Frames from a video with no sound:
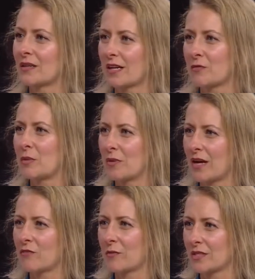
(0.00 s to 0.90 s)
A lot of people
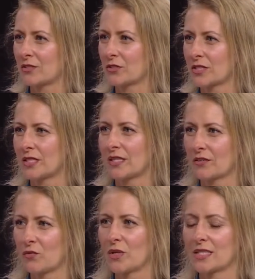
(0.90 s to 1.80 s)
have a misunderstanding
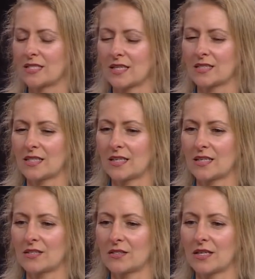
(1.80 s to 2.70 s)
of what dyslexia
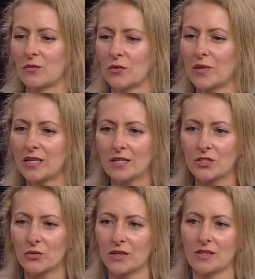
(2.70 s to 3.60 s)
is, and we're beginning
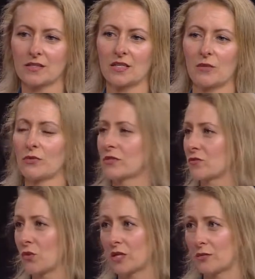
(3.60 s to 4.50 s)
to realize that upwards of
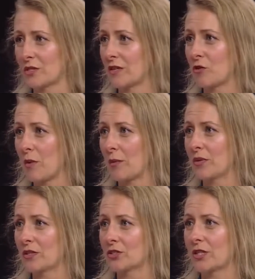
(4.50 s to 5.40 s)
20% of our
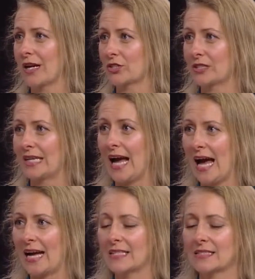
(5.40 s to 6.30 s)
population actually
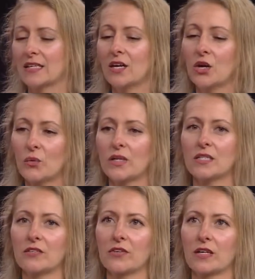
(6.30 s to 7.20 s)
has
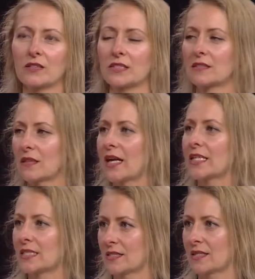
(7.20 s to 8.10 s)
reading difficulties
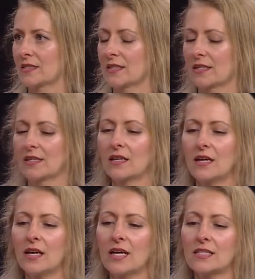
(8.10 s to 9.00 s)
like dyslexia.
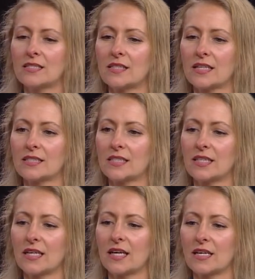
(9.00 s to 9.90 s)

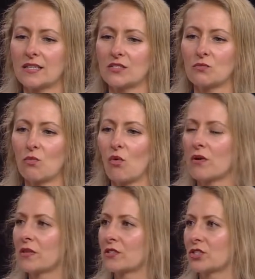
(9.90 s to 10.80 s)
Dyslexia is
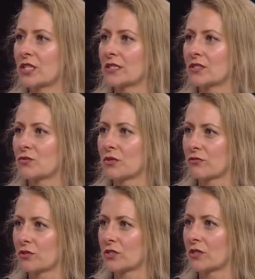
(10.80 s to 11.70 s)
more than just
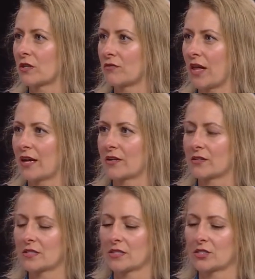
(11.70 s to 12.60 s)
reversal of
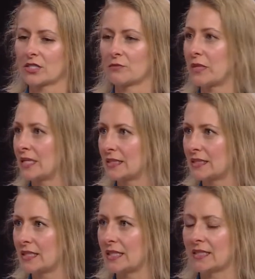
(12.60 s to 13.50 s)
letters such as B and
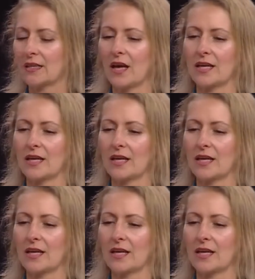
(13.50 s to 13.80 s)
D.